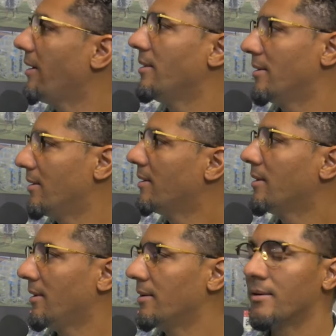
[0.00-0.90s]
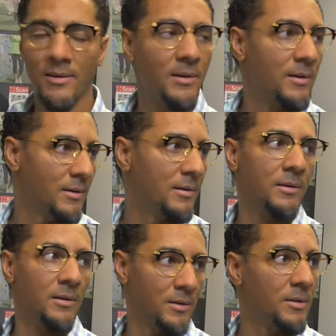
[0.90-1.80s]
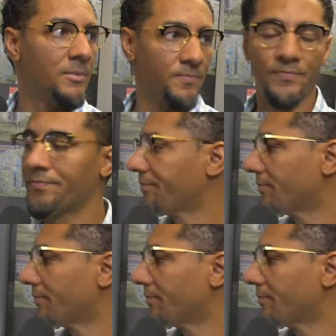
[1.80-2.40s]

My girl's still paying bills. What?